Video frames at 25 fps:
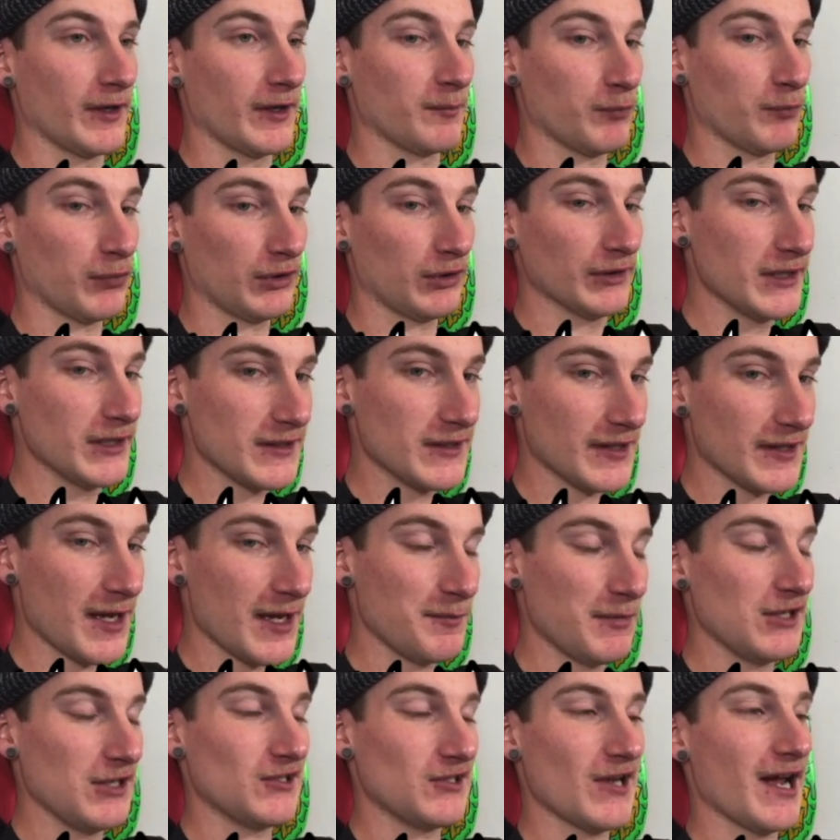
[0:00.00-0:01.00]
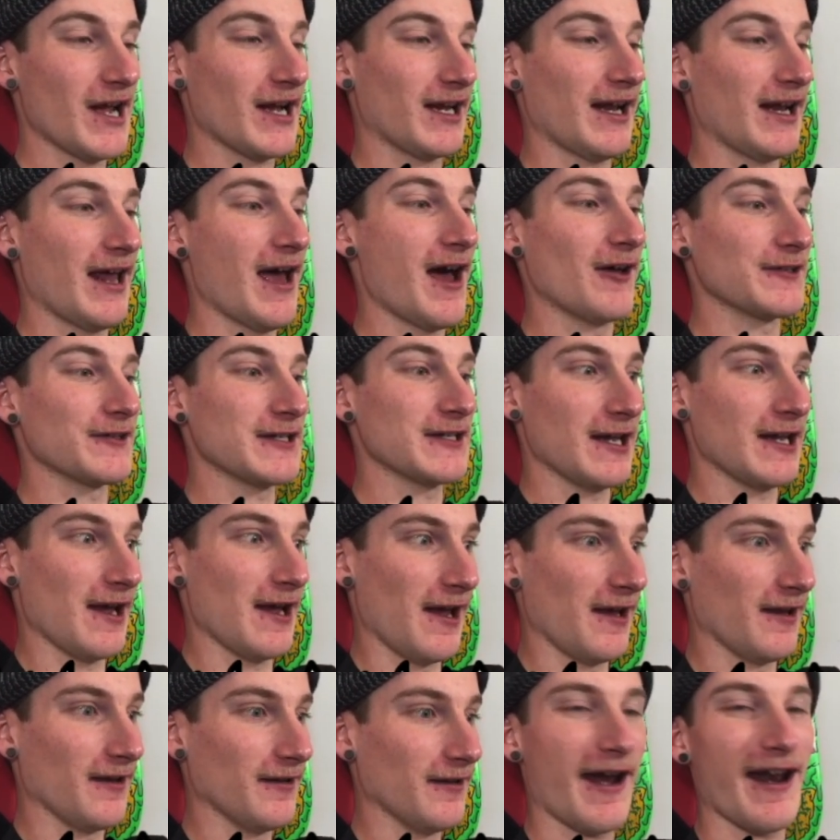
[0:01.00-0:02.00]
Like, please let me check it out
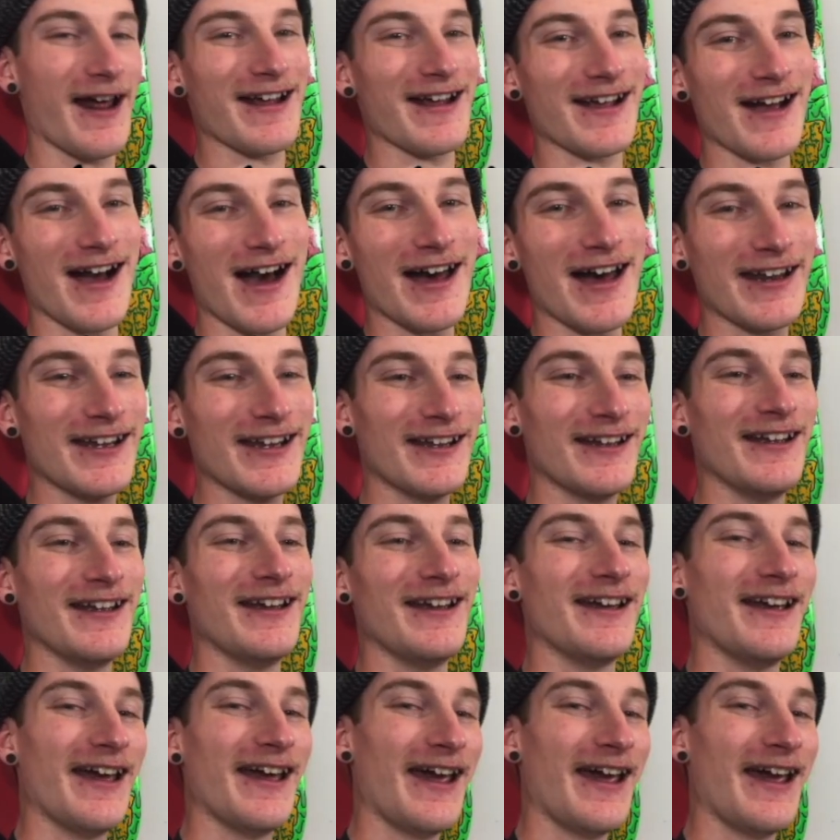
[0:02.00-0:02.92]
today. And I got it.